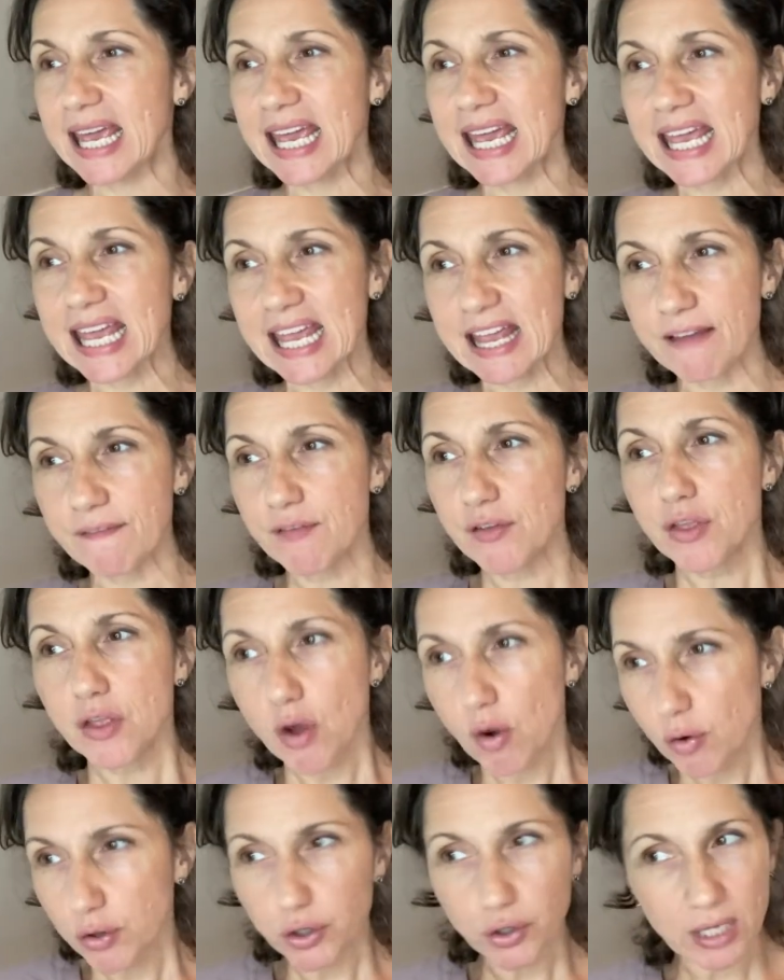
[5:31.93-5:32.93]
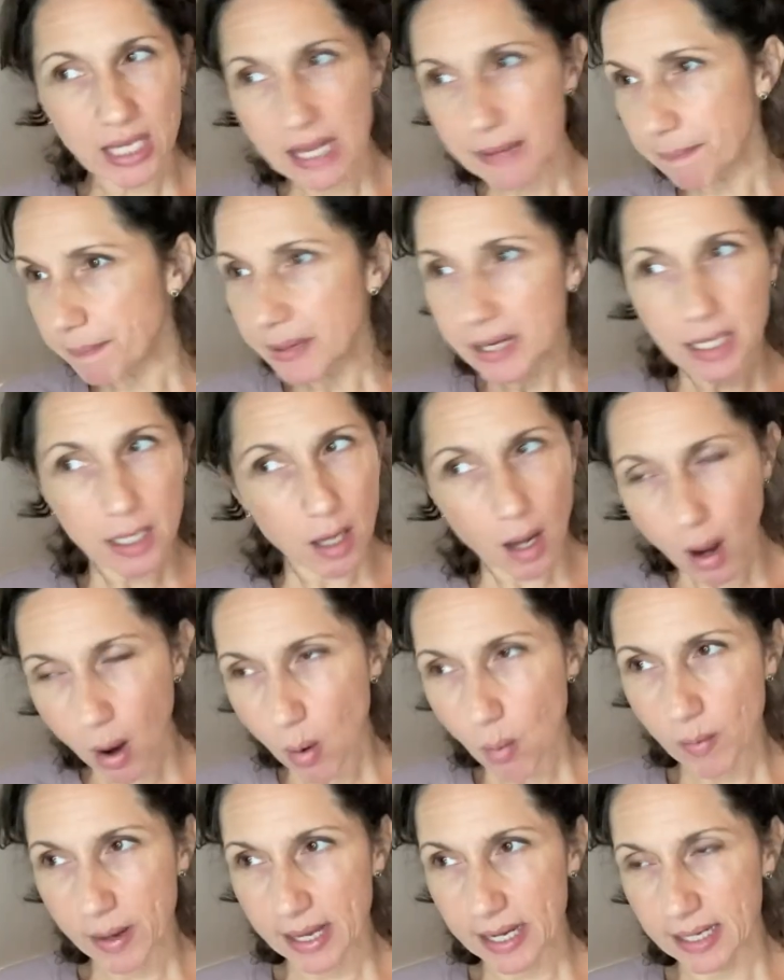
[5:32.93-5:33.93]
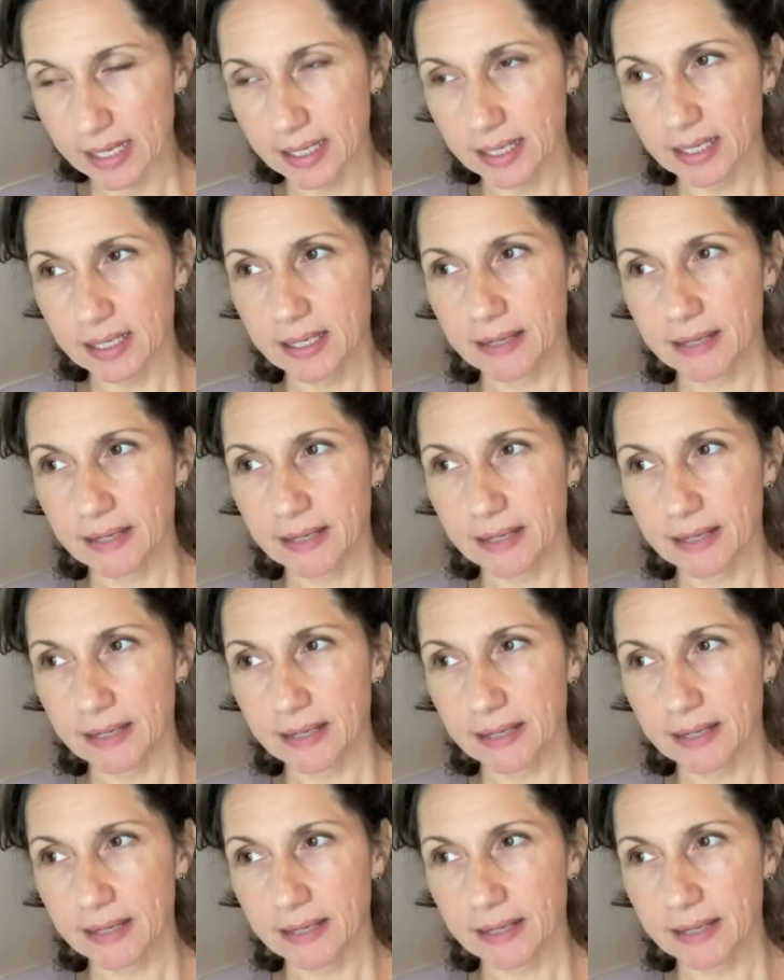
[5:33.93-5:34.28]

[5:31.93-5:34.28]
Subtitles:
even though you're keeping it going,